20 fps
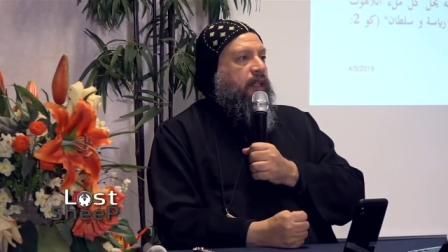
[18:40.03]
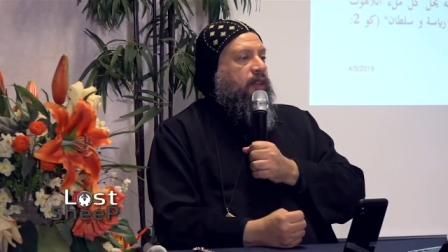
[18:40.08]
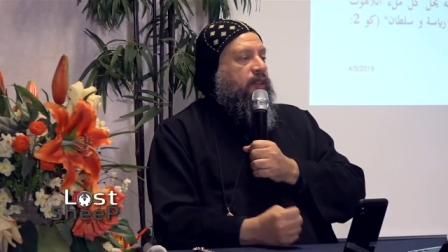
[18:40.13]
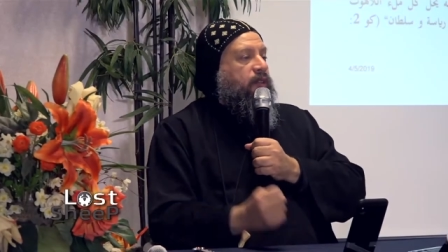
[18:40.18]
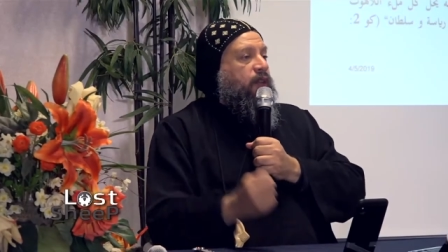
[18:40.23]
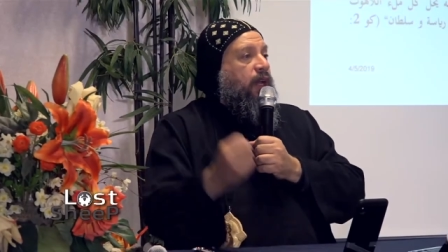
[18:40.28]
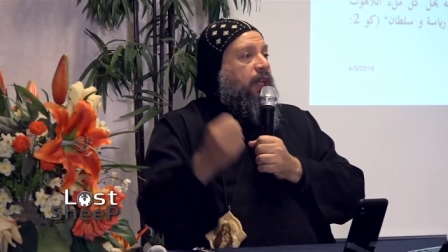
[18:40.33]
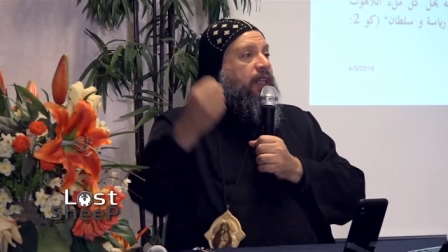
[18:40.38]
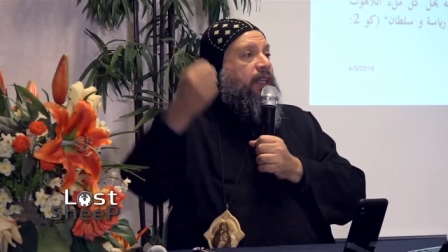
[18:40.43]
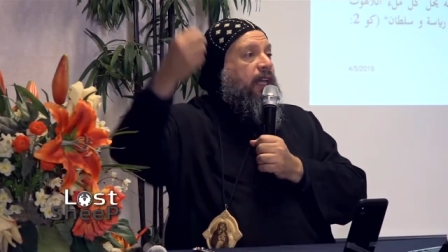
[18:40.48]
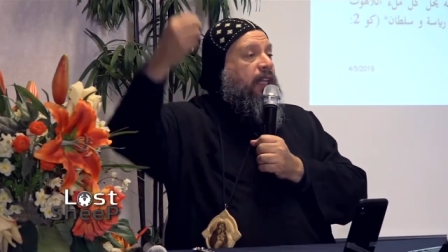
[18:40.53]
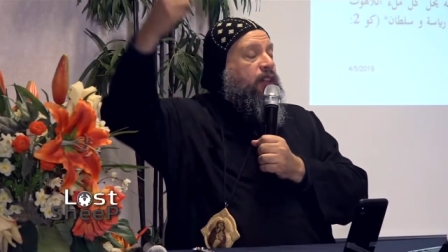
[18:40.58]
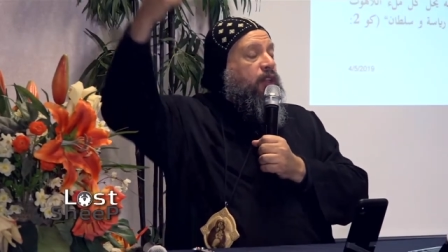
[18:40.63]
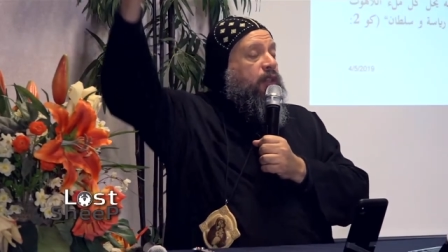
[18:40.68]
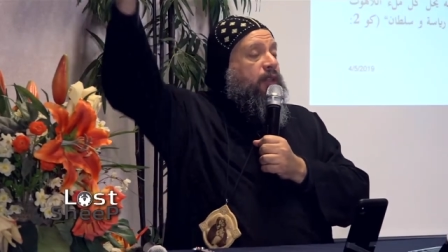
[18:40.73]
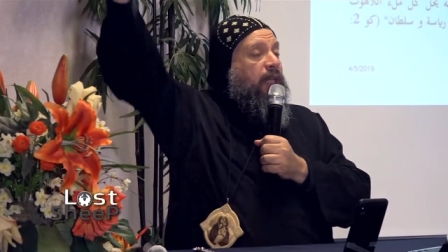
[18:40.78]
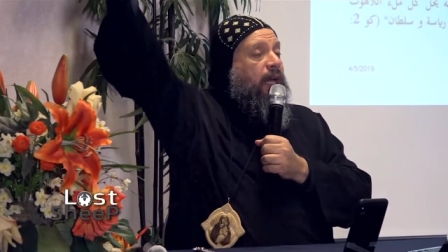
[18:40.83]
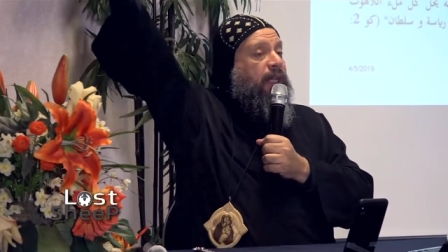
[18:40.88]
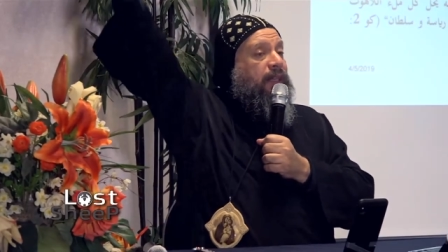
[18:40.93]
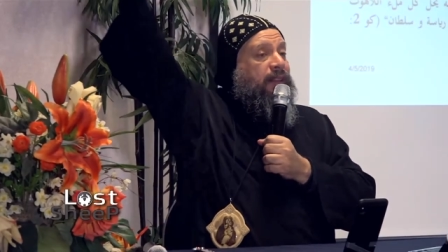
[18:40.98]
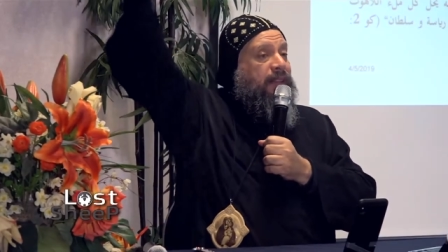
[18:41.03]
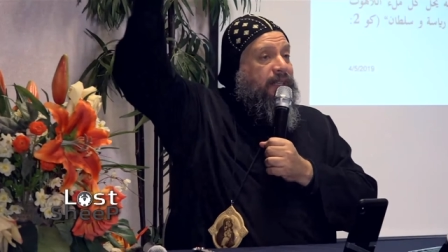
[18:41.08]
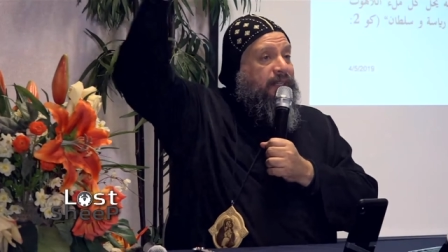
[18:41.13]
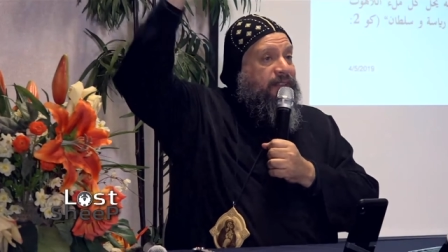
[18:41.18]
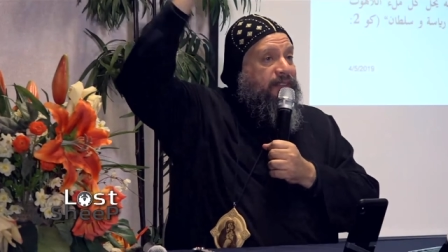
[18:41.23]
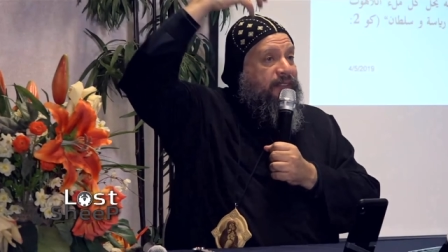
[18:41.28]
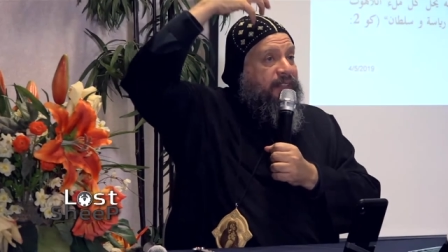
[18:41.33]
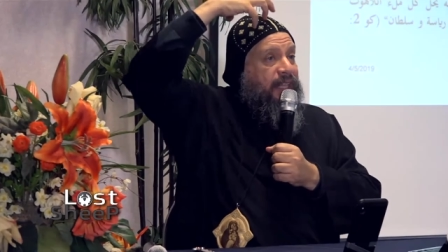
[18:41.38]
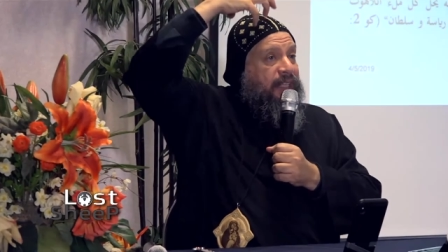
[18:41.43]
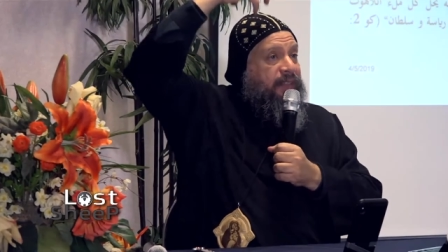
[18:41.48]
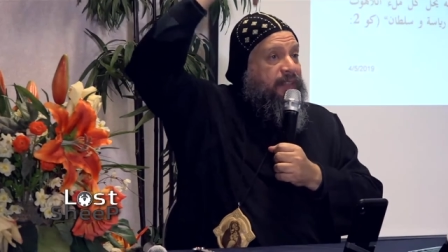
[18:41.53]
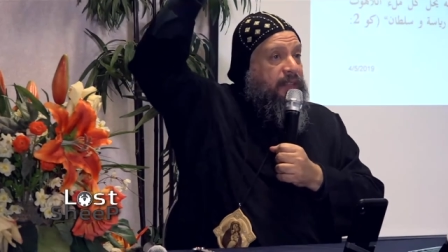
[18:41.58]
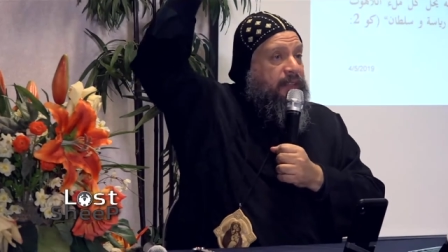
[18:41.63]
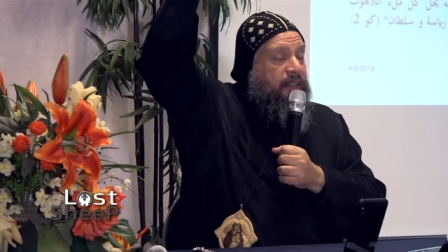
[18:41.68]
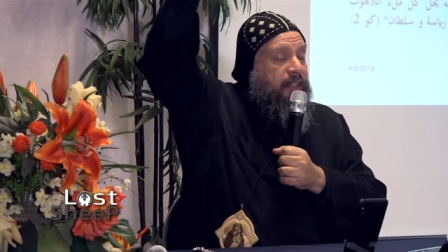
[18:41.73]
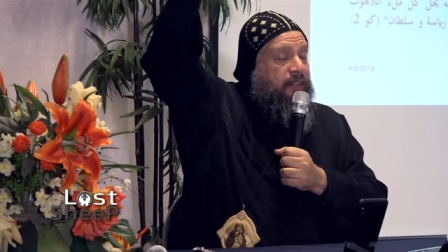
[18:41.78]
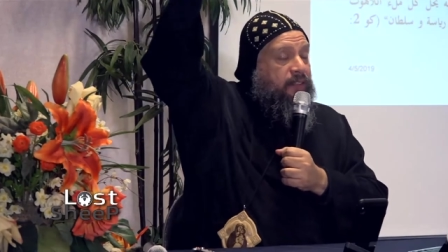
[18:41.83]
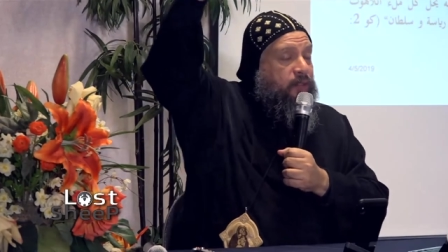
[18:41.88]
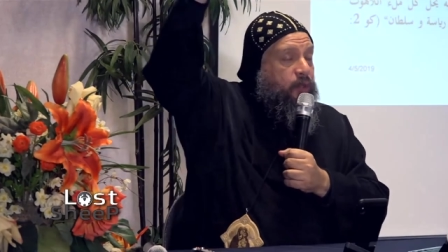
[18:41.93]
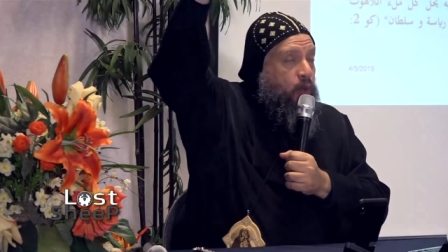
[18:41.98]
So I cannot understand
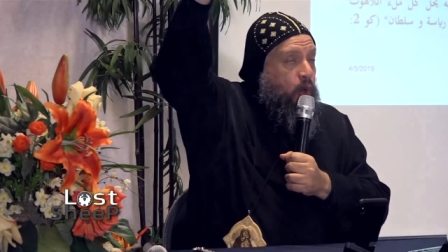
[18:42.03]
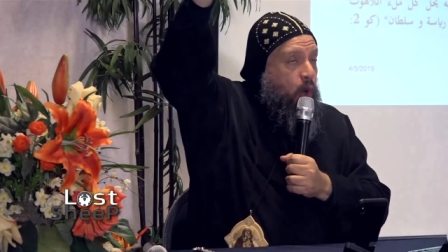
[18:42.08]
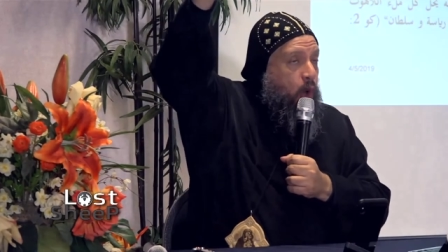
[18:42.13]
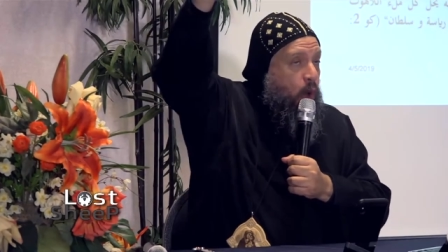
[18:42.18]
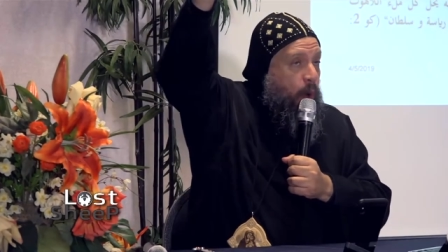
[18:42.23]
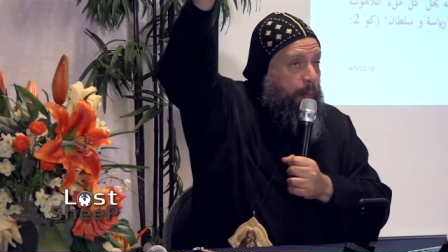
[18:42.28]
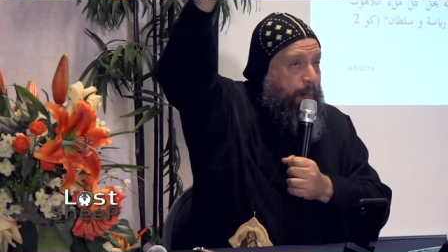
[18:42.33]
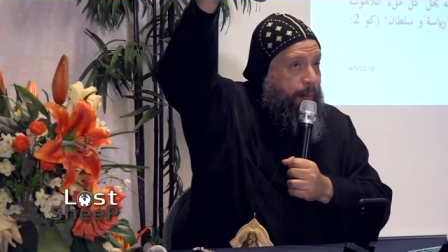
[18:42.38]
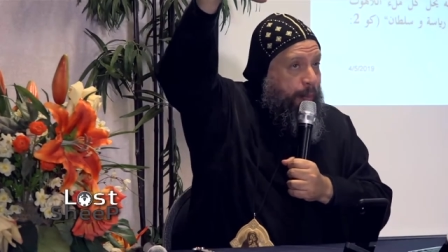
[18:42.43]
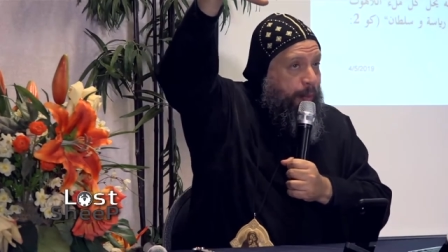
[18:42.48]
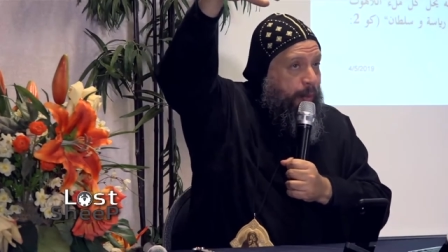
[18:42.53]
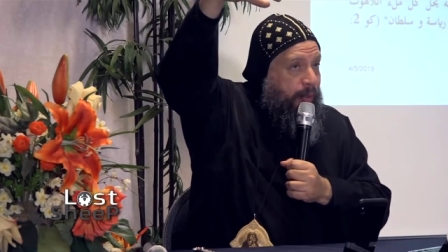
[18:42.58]
this hope